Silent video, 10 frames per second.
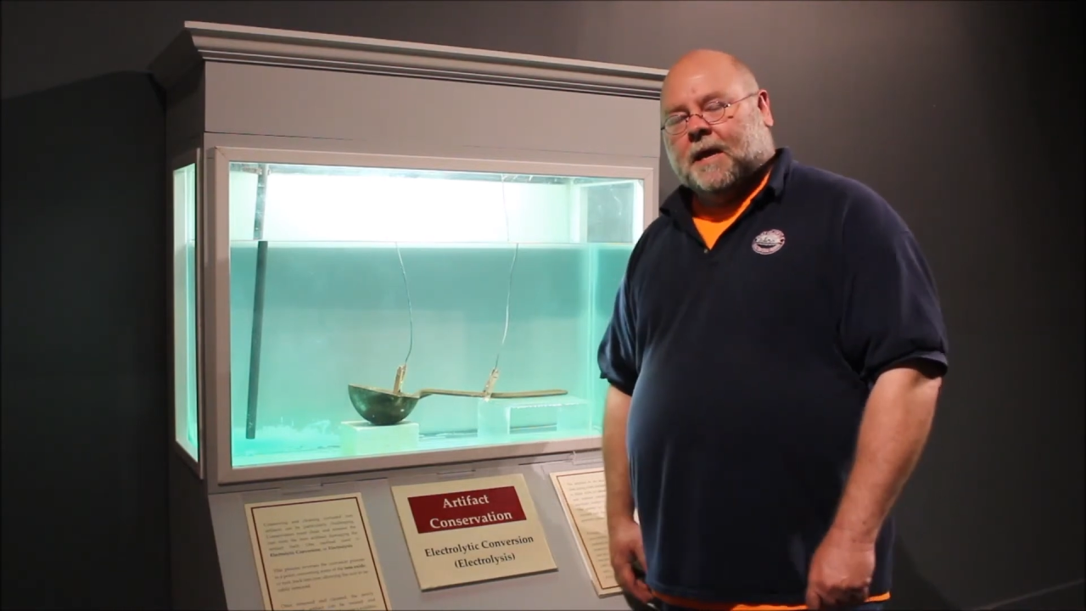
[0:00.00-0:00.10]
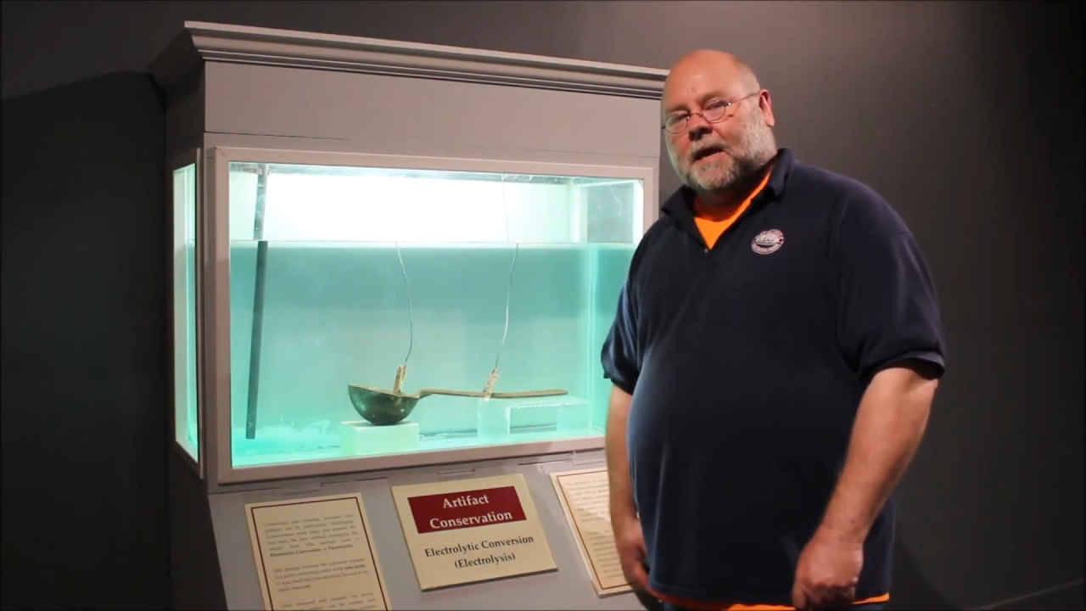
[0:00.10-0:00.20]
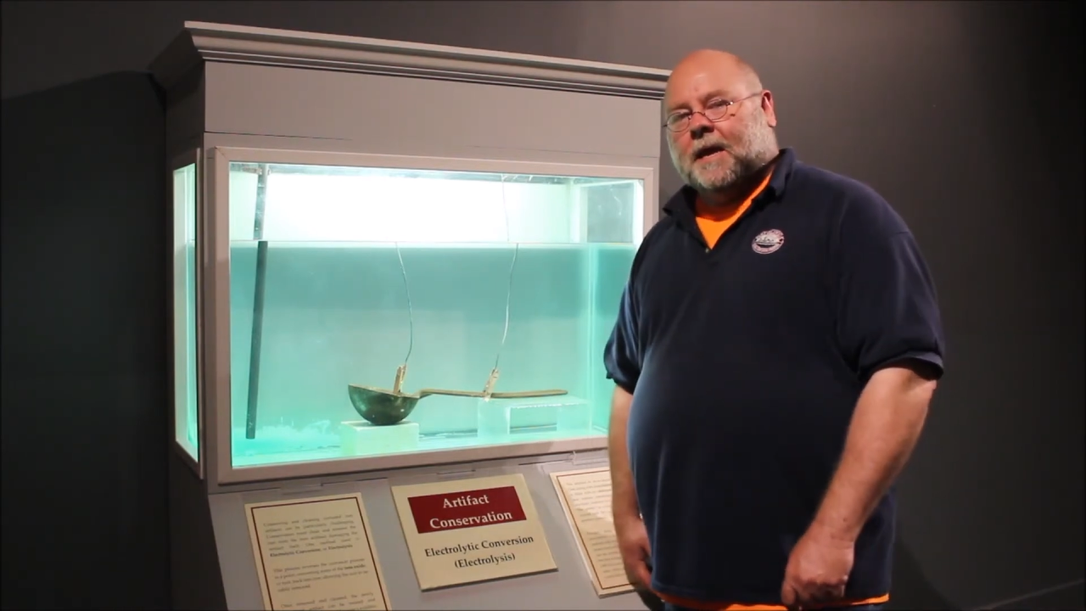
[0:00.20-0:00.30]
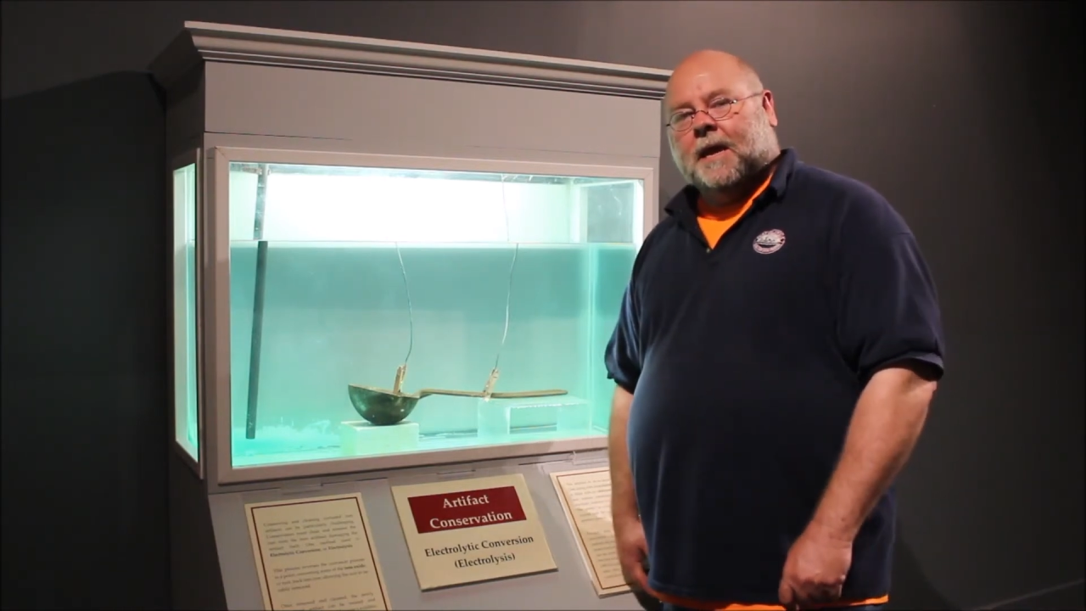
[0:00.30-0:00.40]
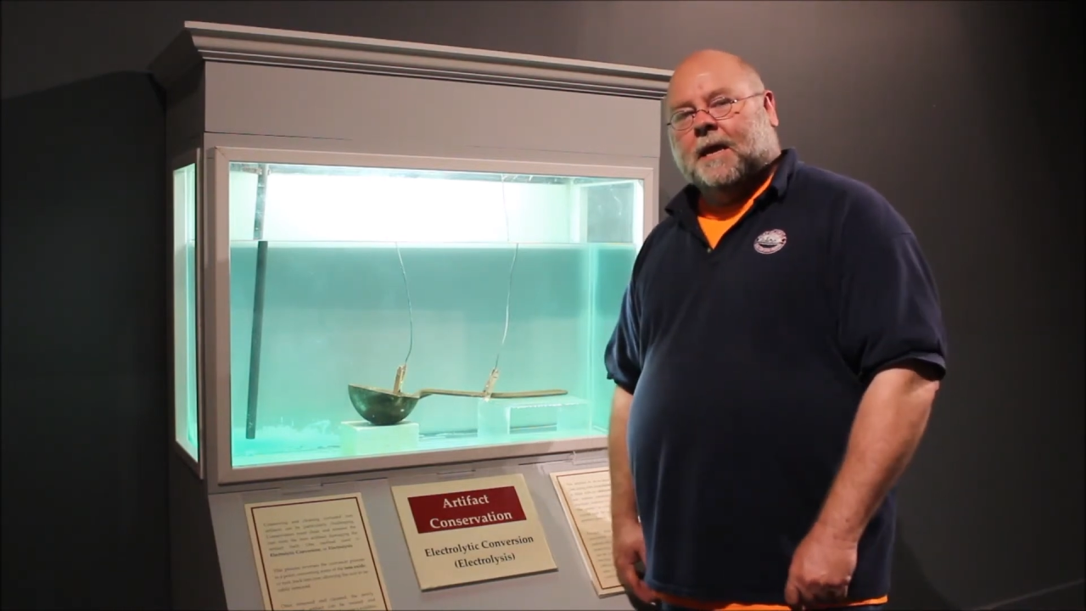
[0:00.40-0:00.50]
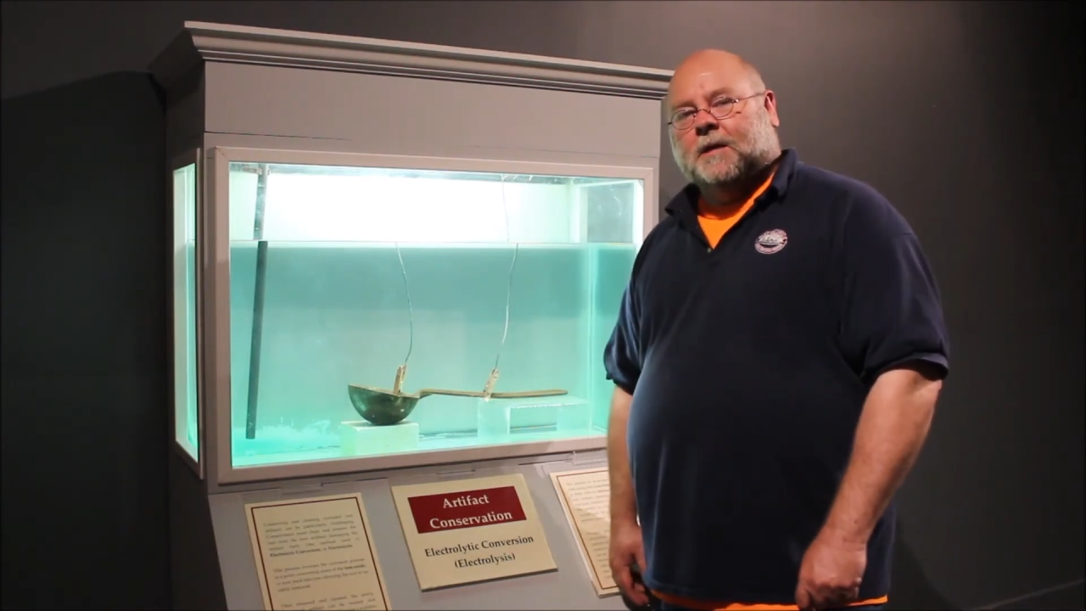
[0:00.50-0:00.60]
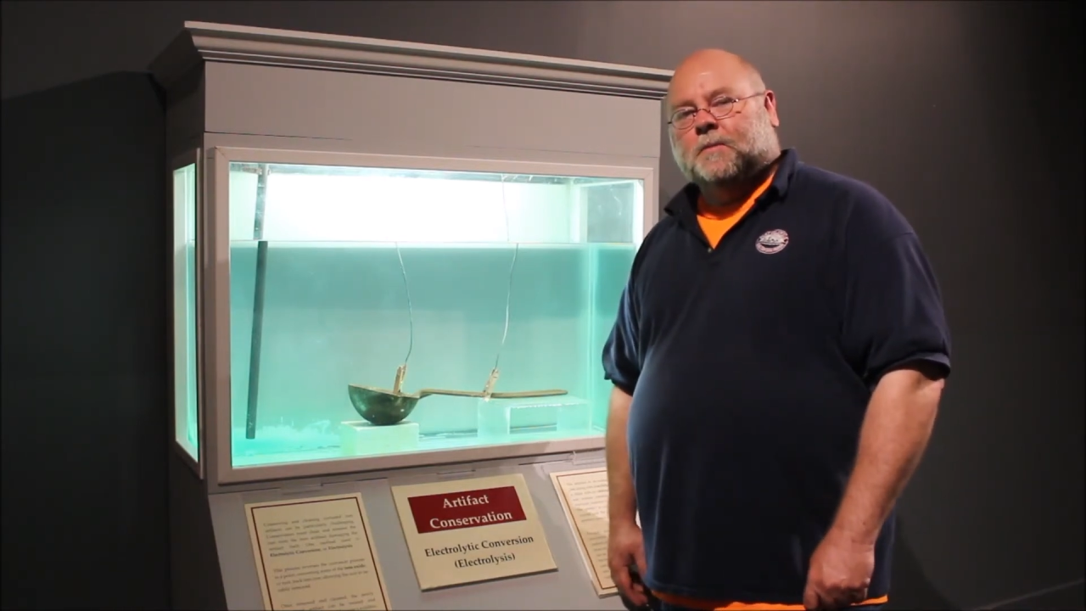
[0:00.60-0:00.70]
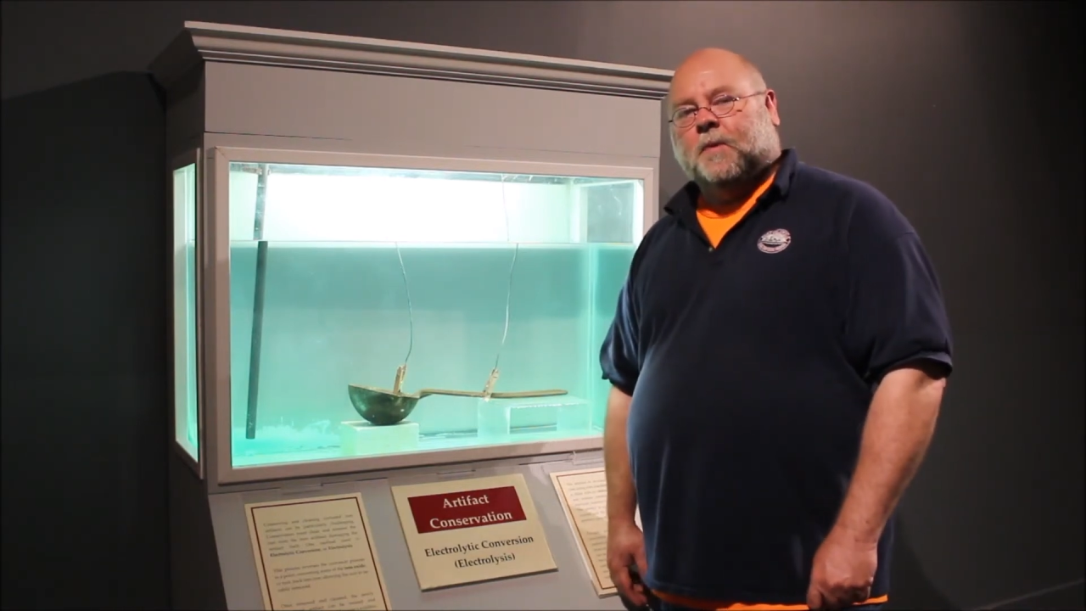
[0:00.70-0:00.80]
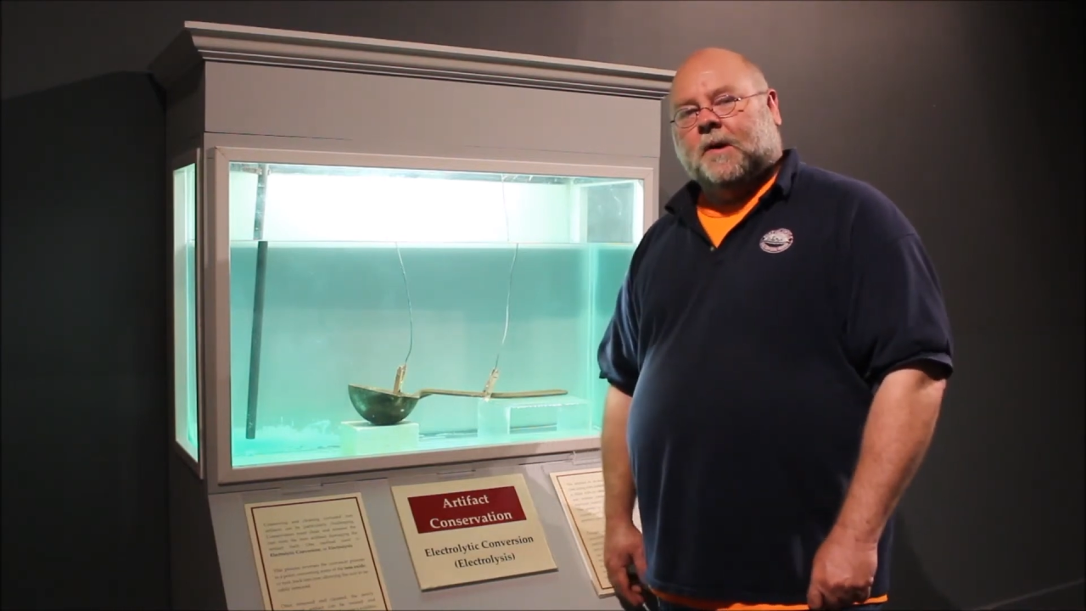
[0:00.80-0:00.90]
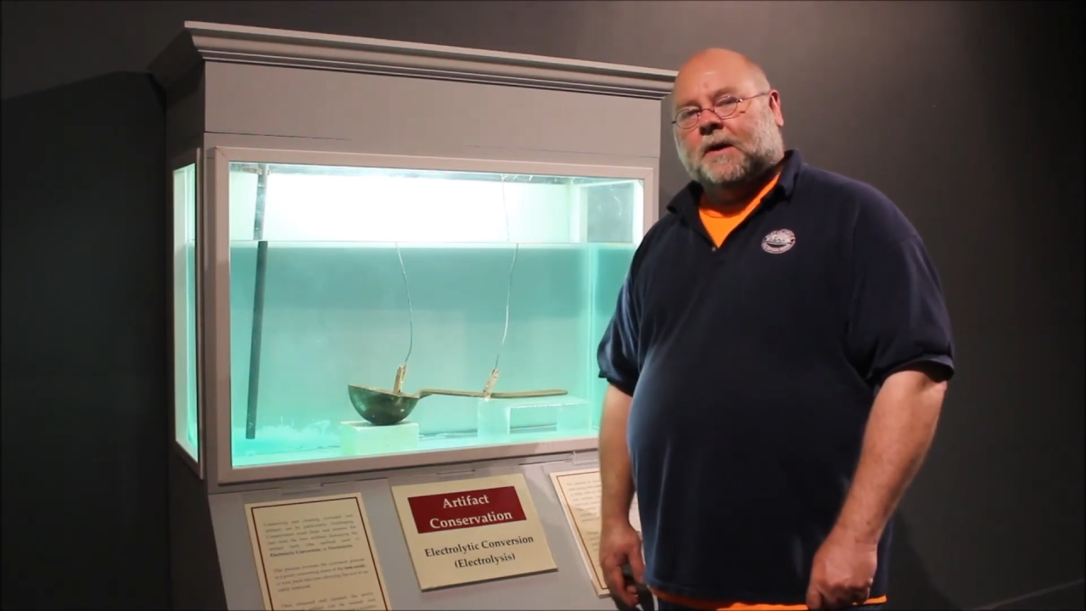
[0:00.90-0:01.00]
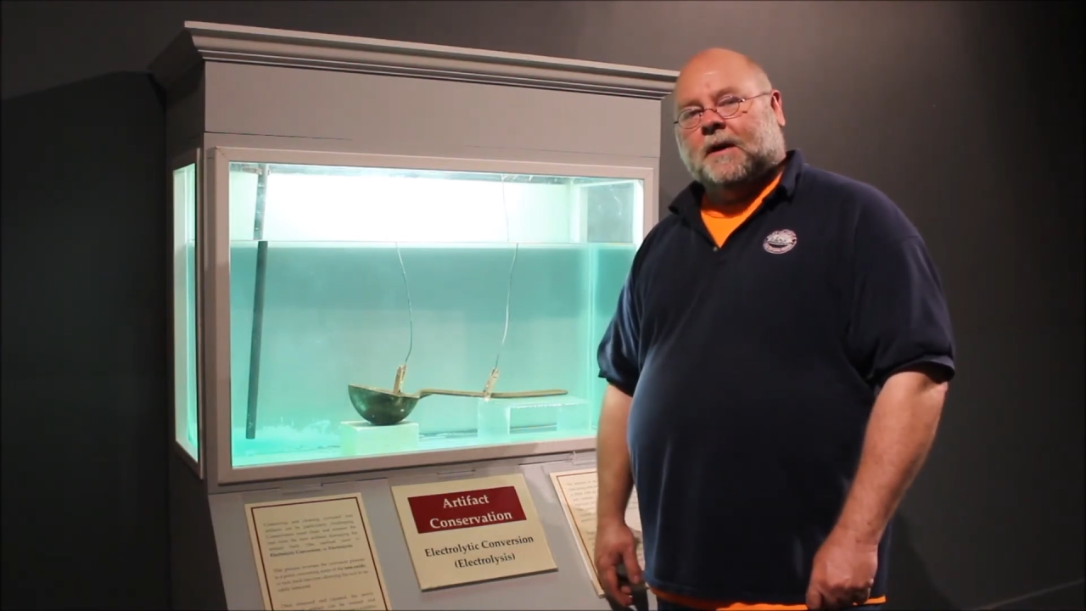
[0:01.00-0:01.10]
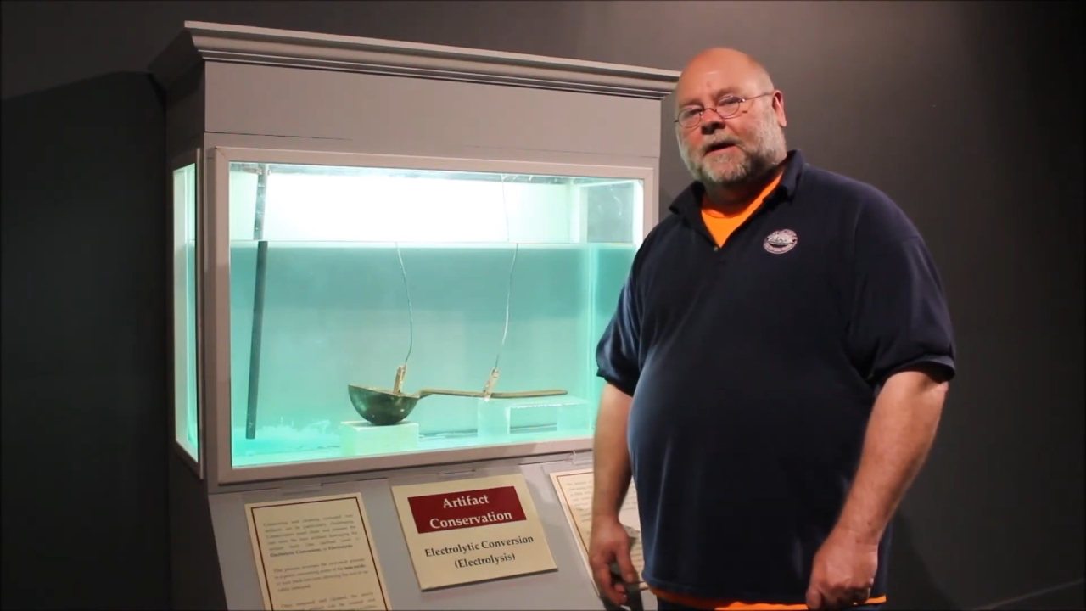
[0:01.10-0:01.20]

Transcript: and is part